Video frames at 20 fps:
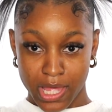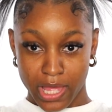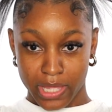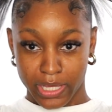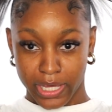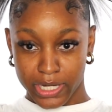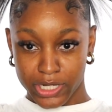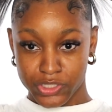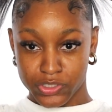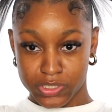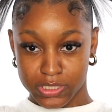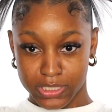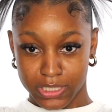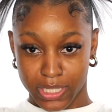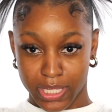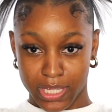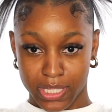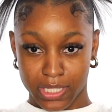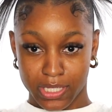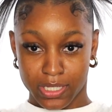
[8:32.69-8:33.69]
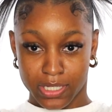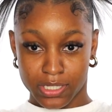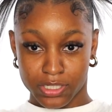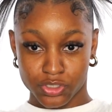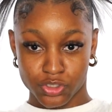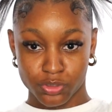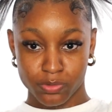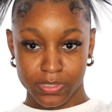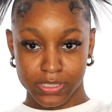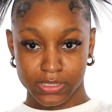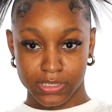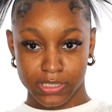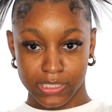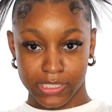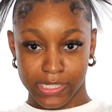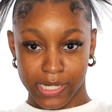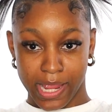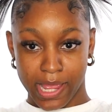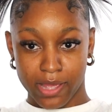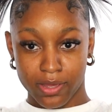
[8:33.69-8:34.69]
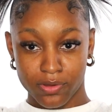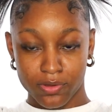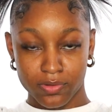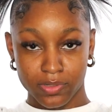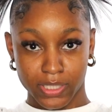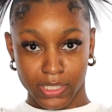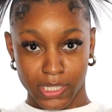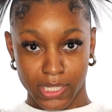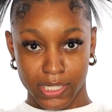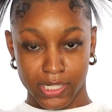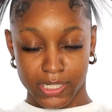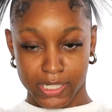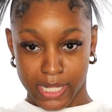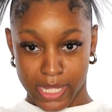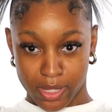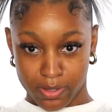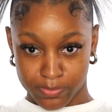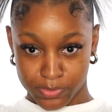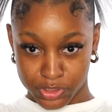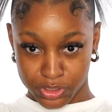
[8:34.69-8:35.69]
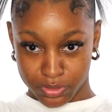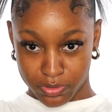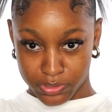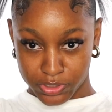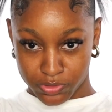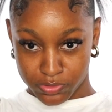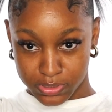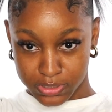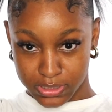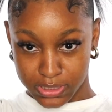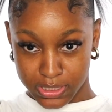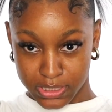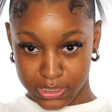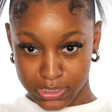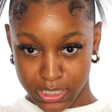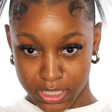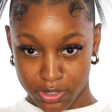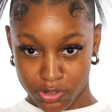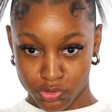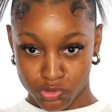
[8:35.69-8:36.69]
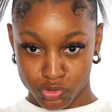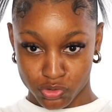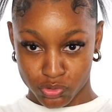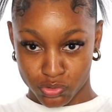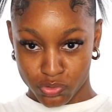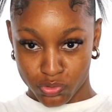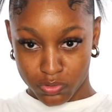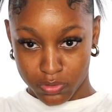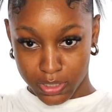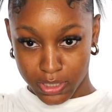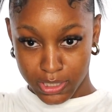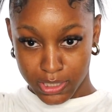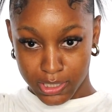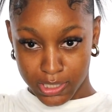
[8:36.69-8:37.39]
I kind of just like twisted it out, and now I'm just going to use this hair to